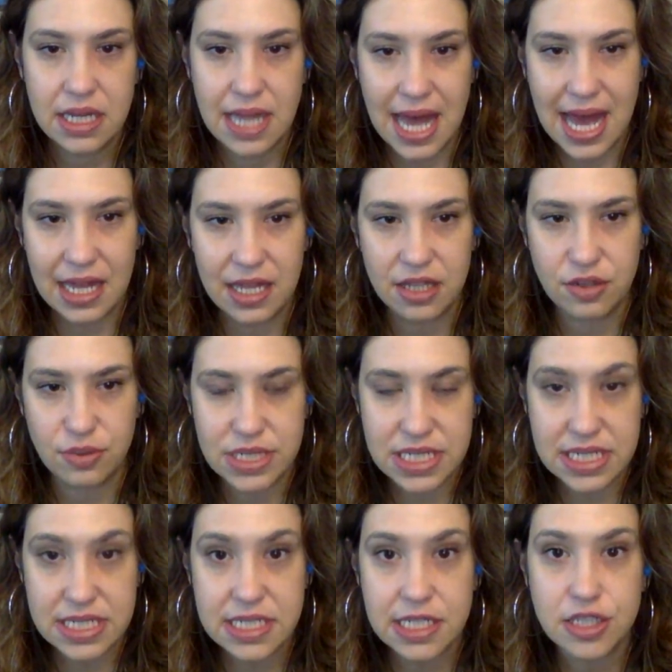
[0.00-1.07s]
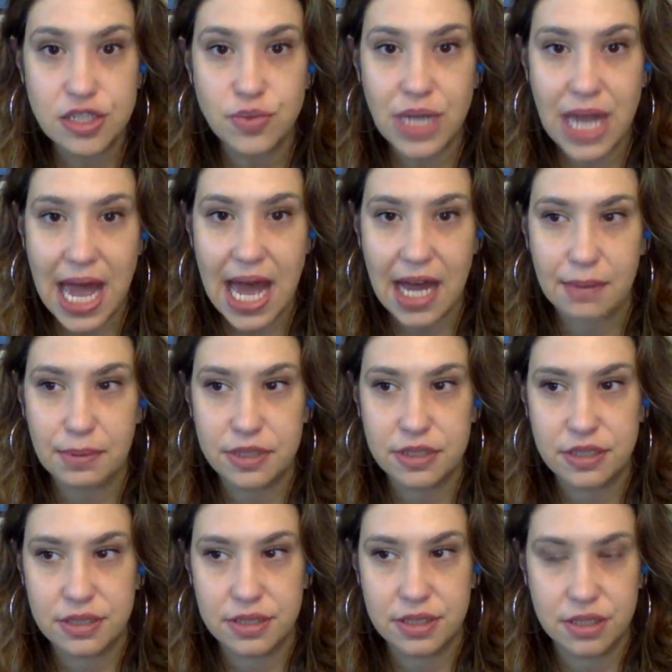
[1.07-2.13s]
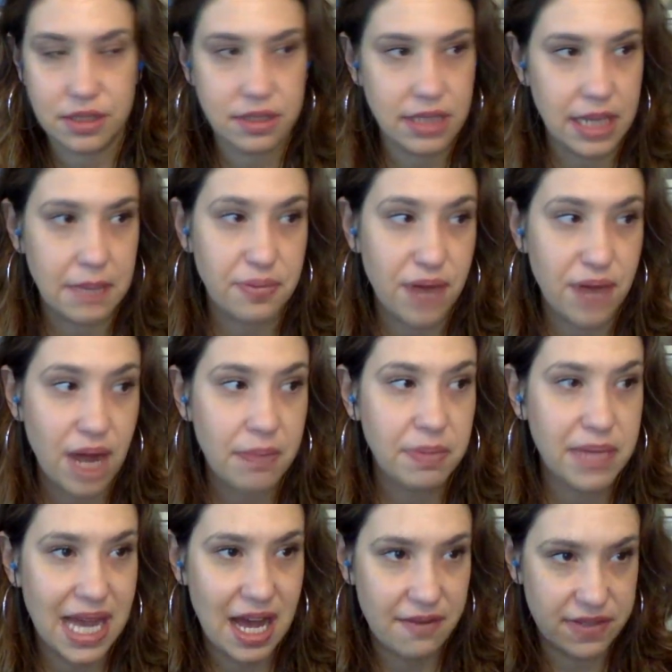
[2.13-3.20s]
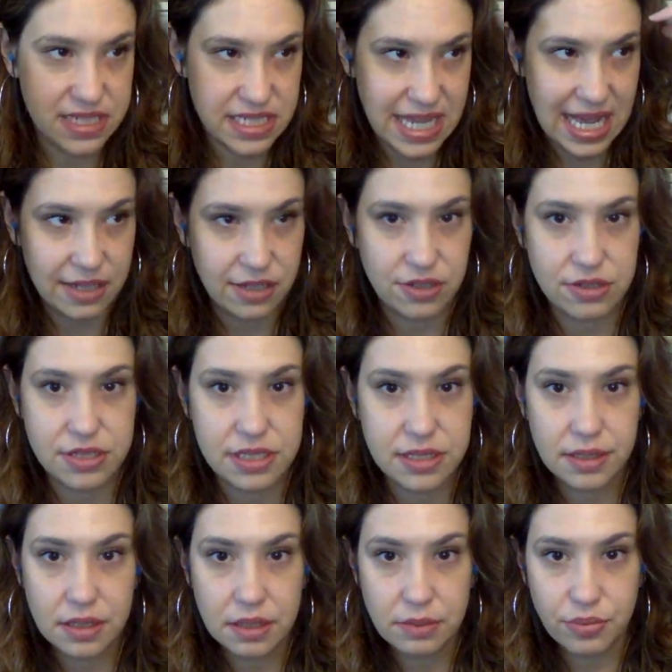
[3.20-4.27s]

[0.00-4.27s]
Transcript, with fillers: that the resistance would actually like probably have a scanner's